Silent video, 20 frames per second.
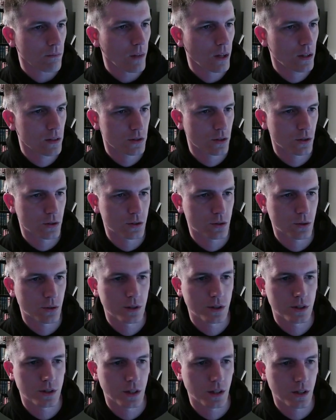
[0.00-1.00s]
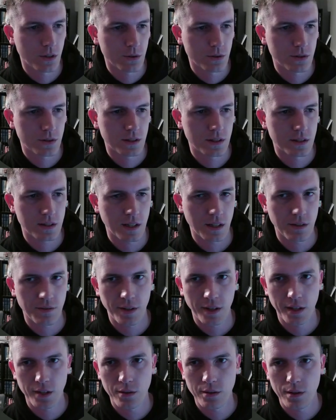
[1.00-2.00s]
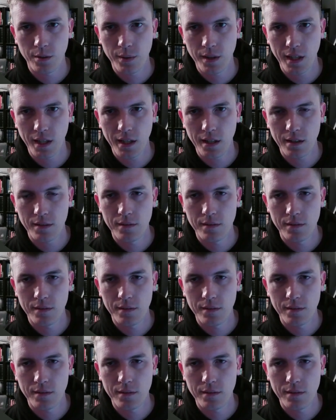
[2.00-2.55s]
So storage is going to use the state value that we get,